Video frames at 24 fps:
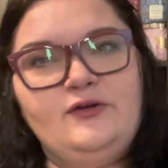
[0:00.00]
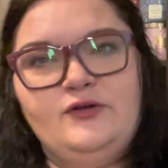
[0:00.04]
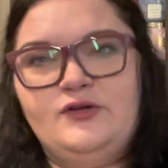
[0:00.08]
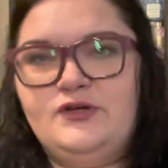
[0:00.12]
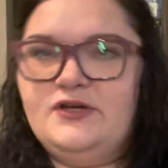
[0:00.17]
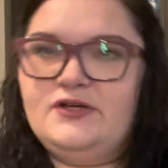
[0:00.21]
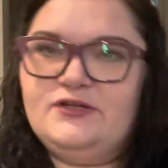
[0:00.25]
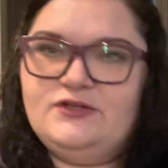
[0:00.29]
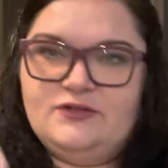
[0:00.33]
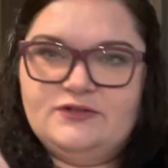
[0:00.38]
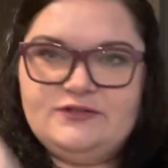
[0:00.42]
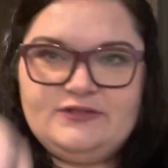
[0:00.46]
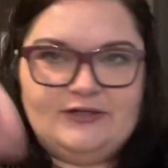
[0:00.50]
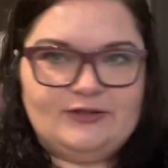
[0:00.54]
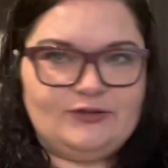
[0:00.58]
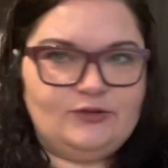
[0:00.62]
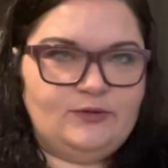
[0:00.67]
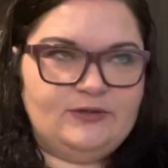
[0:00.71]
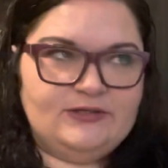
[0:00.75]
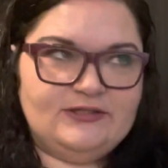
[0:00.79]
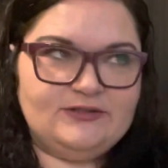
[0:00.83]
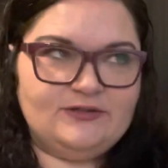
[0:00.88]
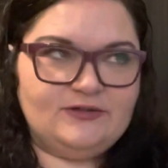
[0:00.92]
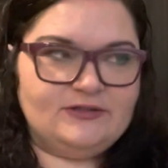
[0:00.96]
you can use like
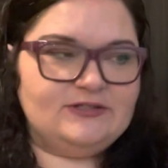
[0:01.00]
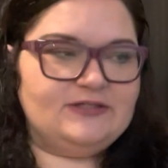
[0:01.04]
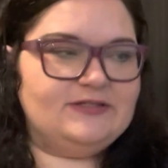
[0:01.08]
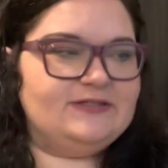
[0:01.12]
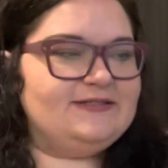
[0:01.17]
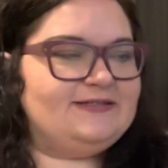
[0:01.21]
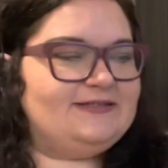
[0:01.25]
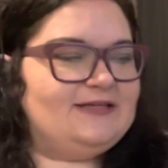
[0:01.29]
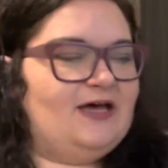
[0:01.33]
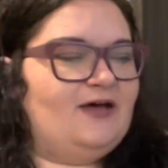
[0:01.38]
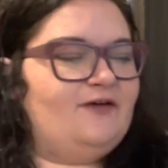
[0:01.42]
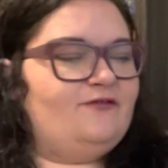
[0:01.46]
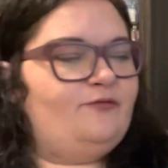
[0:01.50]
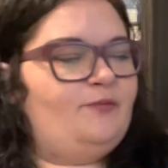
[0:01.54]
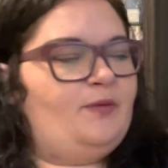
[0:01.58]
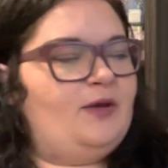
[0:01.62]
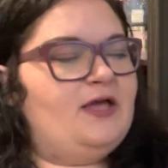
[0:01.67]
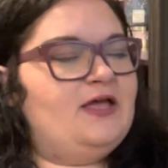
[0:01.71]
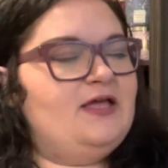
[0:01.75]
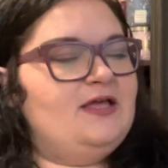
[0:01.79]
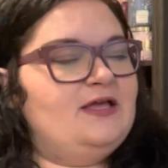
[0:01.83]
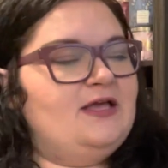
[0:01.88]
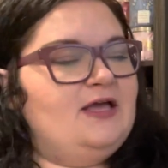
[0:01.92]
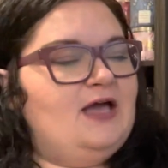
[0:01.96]
tweezers and stuff,
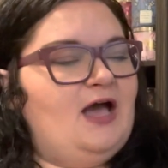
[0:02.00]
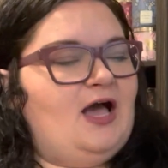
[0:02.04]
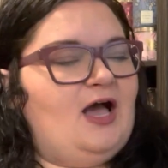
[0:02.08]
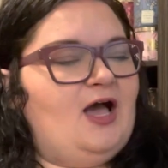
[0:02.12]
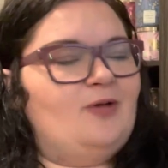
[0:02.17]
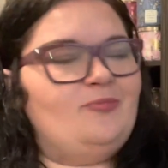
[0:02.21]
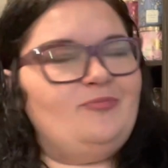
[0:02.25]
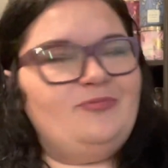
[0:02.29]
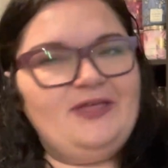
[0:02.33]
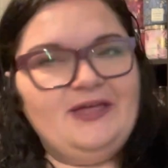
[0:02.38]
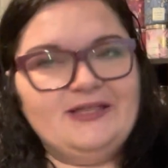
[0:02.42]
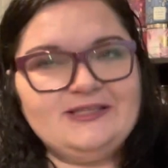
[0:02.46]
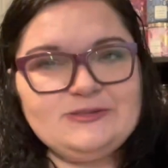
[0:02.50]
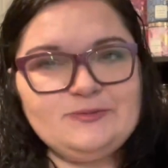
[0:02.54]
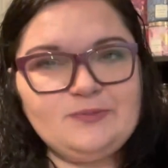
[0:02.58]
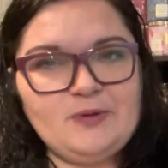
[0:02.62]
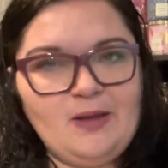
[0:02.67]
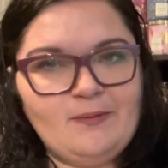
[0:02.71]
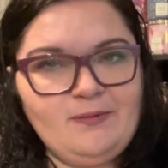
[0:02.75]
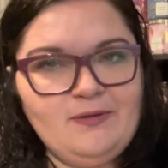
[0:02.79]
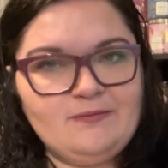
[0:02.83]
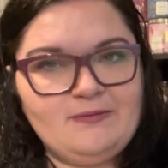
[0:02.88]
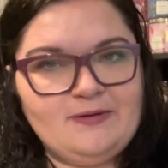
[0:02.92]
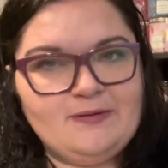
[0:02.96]
but um, that's
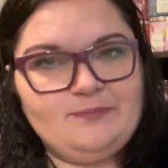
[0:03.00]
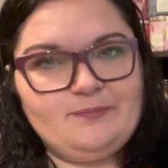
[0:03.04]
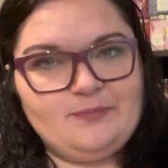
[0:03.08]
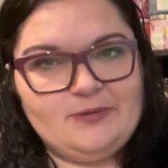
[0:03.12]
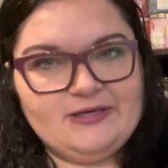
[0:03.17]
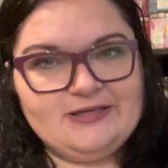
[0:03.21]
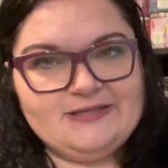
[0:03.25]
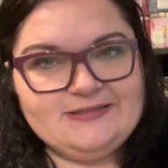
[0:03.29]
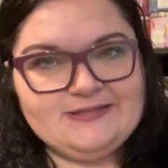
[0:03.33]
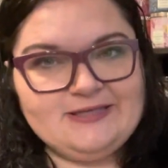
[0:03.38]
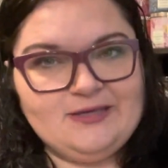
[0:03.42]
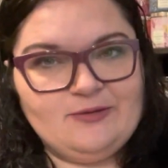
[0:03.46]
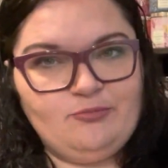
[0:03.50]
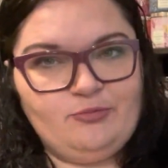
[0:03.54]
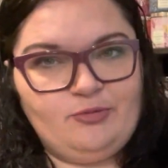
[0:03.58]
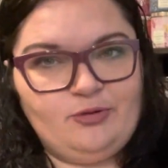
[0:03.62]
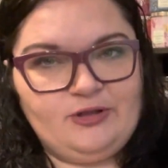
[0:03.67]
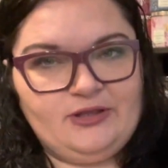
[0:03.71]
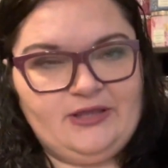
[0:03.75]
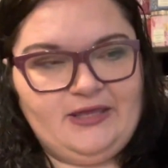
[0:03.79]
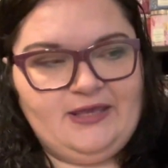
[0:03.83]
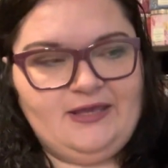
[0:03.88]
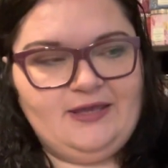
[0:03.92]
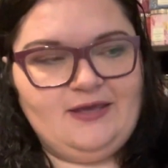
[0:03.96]
probably my biggest
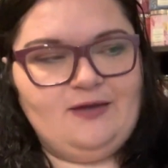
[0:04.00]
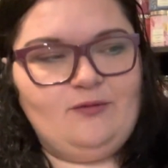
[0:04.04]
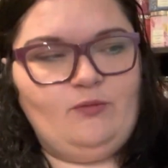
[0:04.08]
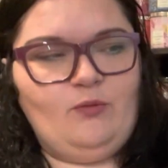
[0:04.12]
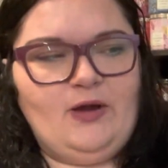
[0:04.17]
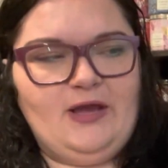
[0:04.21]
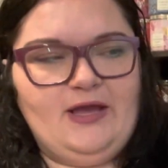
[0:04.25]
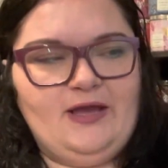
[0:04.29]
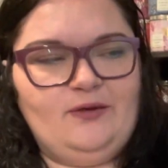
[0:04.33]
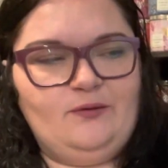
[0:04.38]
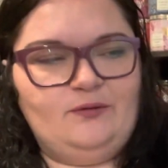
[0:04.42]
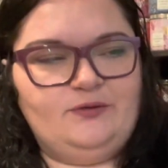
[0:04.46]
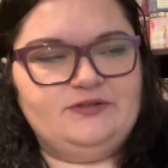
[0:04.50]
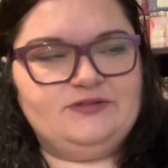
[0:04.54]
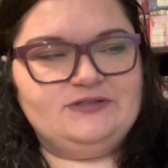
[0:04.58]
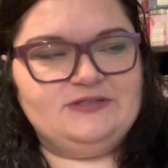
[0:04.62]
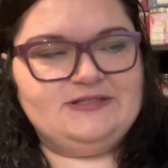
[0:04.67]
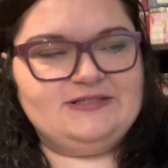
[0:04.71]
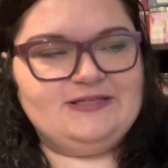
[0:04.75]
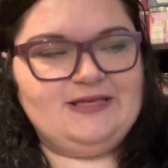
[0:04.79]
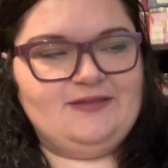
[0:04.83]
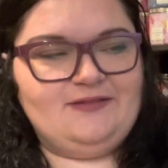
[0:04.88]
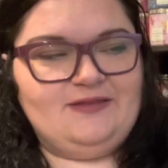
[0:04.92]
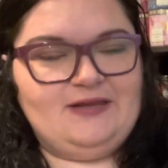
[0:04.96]
complaint and why I wouldn't
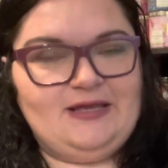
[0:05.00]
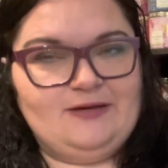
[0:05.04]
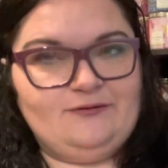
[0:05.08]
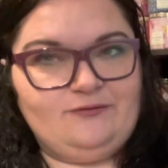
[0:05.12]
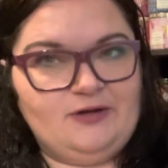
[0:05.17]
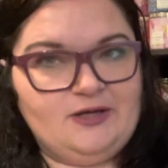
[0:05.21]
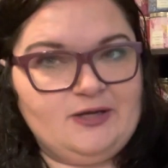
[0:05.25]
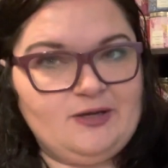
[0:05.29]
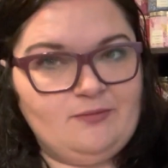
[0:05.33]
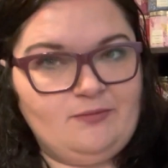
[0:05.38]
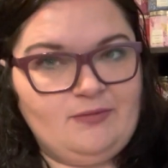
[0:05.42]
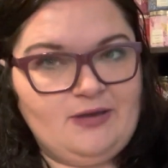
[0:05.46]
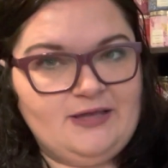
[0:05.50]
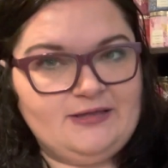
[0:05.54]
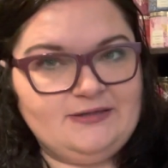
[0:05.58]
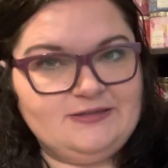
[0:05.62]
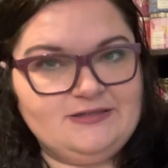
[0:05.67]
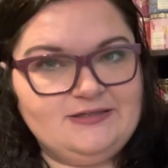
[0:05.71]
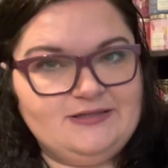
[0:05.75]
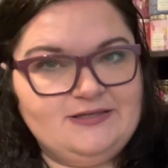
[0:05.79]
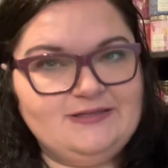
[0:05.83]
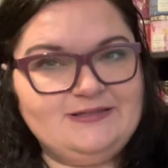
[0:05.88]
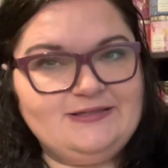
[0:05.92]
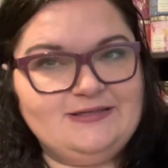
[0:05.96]
say that I'd recommend
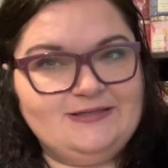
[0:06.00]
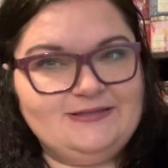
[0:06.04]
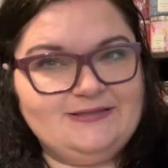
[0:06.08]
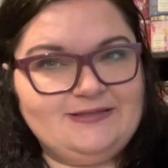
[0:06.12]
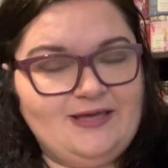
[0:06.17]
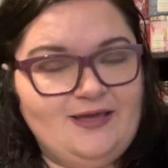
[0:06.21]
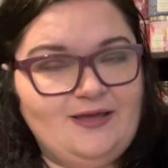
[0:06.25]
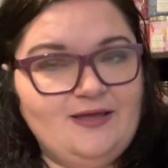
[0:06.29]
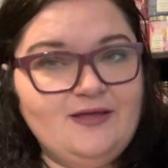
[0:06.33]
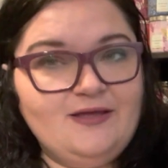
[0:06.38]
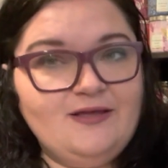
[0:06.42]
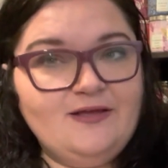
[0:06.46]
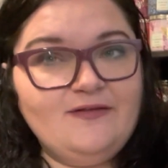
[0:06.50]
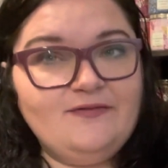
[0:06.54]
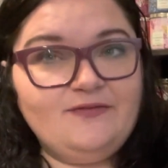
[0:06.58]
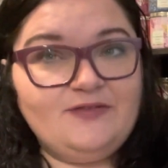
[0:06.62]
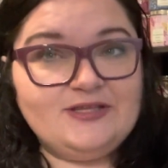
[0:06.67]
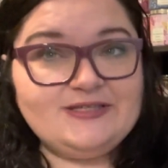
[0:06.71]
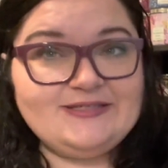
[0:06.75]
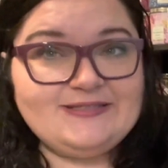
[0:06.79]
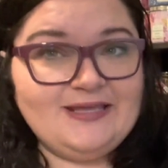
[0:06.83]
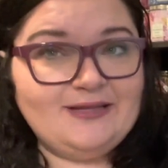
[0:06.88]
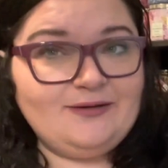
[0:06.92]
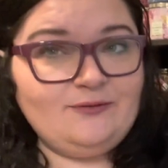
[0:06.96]
this is that the
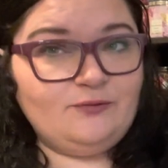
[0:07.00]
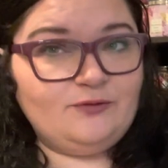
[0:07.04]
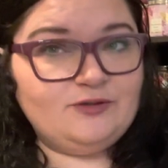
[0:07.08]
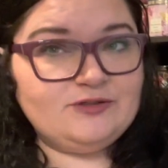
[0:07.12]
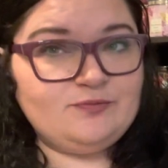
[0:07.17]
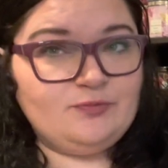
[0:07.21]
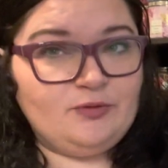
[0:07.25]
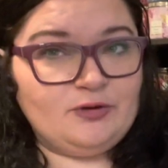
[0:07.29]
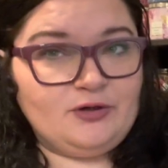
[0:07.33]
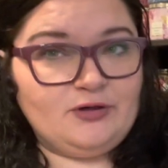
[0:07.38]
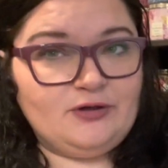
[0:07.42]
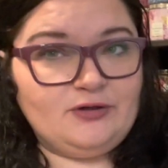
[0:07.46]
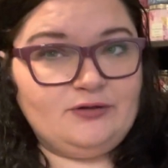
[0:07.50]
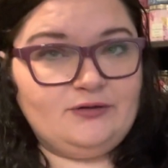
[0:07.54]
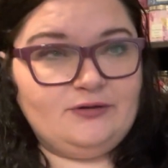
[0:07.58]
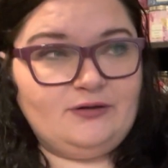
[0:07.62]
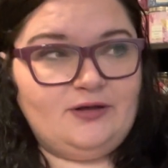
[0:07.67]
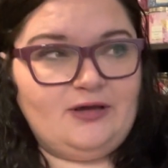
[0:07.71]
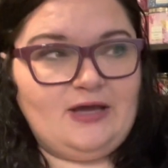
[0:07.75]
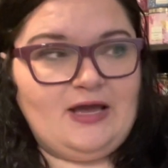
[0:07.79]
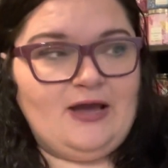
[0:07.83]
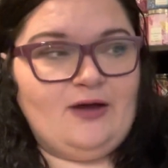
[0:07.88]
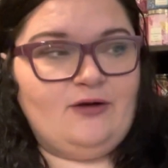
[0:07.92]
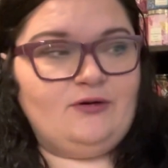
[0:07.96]
scent was burnt
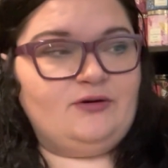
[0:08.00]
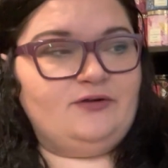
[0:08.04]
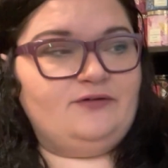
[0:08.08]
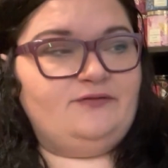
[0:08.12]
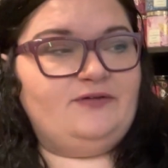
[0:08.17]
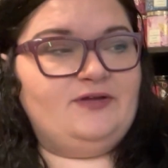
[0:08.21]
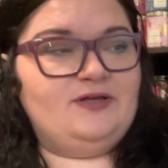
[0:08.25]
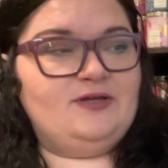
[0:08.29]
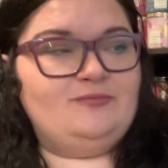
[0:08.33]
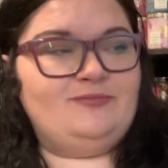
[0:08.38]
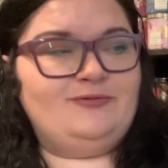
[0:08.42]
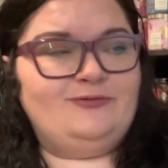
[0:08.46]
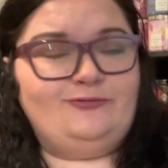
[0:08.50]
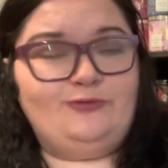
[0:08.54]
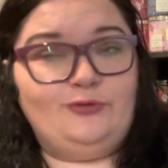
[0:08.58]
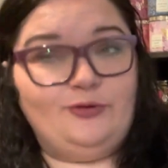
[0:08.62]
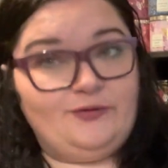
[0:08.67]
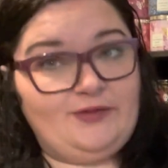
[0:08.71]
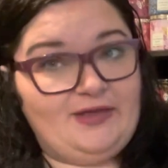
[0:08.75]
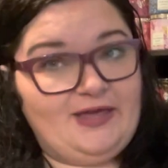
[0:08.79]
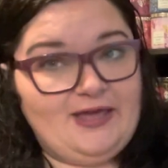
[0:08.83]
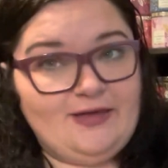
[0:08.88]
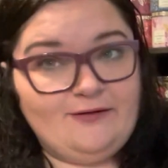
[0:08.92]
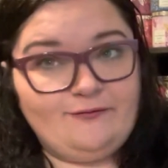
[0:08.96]
out of it before
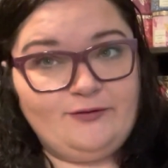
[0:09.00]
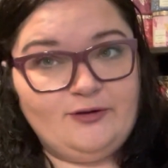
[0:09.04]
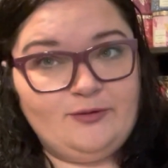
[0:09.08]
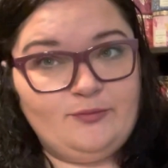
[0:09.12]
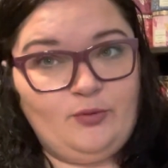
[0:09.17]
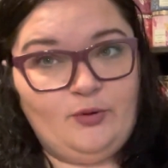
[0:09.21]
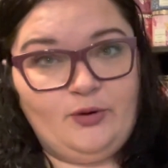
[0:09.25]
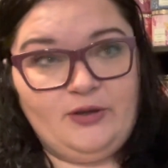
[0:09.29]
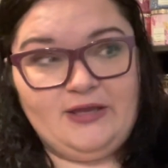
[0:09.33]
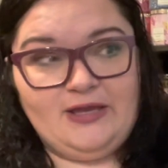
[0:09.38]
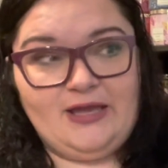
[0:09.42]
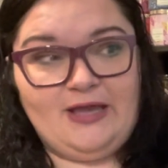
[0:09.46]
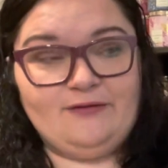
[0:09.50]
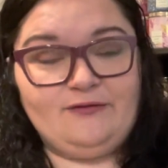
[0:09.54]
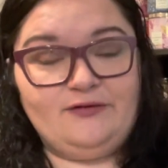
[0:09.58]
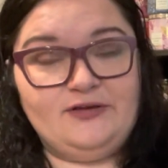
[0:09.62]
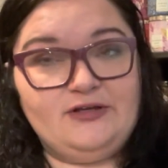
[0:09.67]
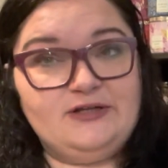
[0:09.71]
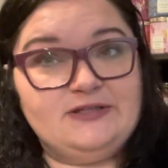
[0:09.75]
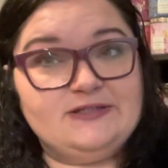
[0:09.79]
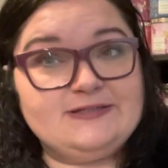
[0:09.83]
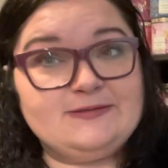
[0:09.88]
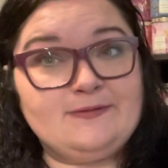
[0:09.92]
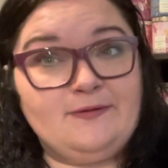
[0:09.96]
the halfway point. I really
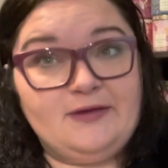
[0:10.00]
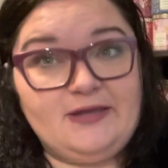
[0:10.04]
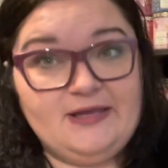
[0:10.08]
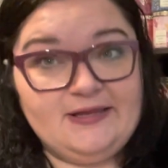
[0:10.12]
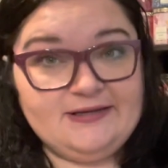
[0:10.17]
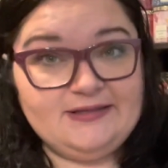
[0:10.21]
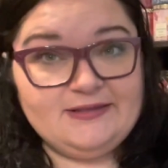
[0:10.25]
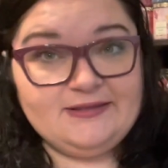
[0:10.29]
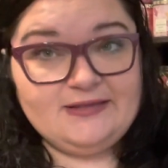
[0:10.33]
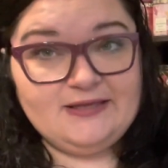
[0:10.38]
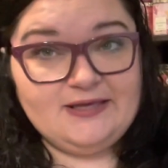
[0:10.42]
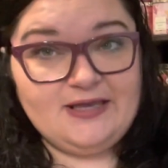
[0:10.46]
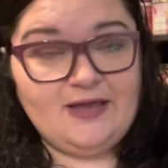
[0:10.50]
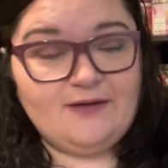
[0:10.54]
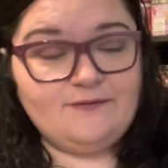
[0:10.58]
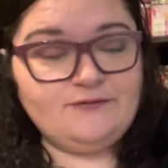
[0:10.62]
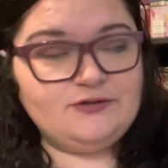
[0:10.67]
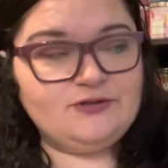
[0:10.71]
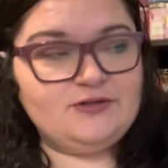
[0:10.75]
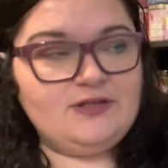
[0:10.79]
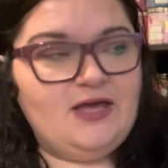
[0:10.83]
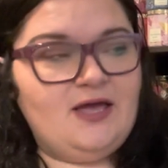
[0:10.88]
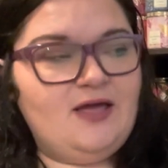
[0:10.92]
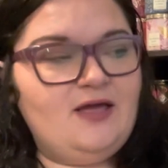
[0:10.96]
couldn't smell anything
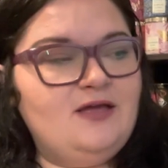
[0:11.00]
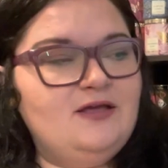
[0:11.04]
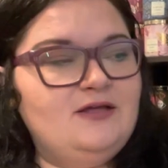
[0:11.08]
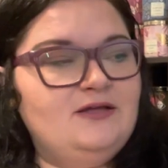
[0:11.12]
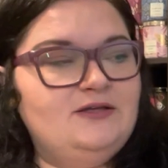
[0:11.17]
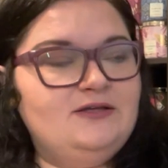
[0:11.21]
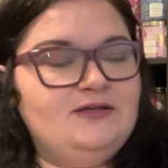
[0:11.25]
after that.